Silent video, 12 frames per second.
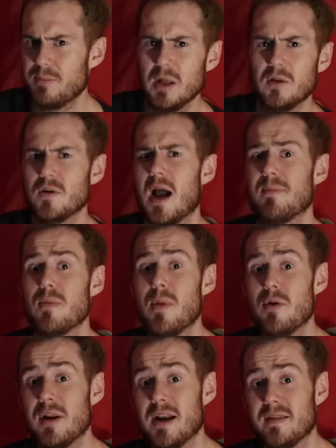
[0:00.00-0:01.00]
Butler got
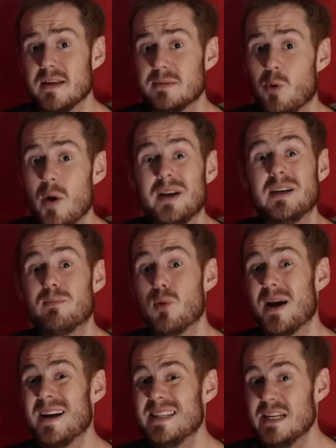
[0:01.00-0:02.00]
promoted at this point to
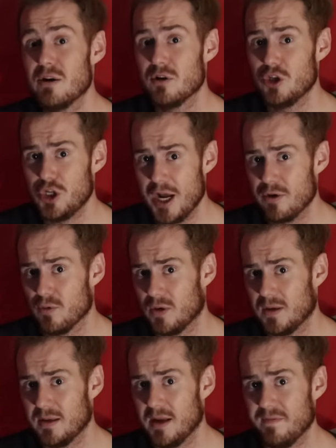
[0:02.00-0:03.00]
Brigadier
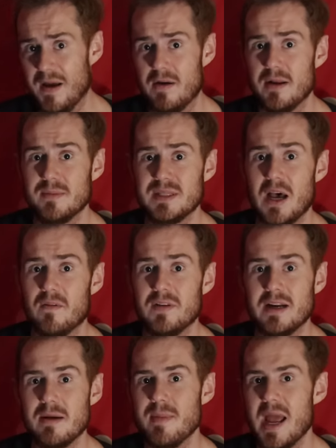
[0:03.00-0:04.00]
General and found himself
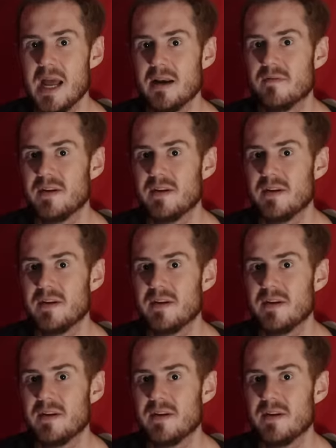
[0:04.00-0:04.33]
in command